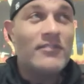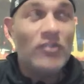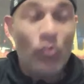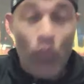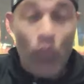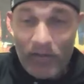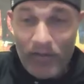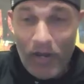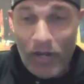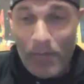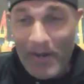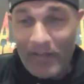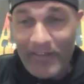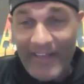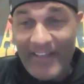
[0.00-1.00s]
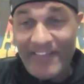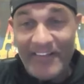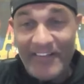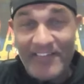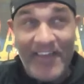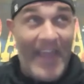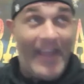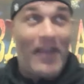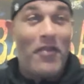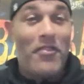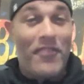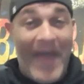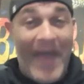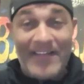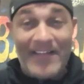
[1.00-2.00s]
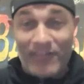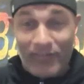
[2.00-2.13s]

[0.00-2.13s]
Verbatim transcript: You want to talk about a lazy take? That's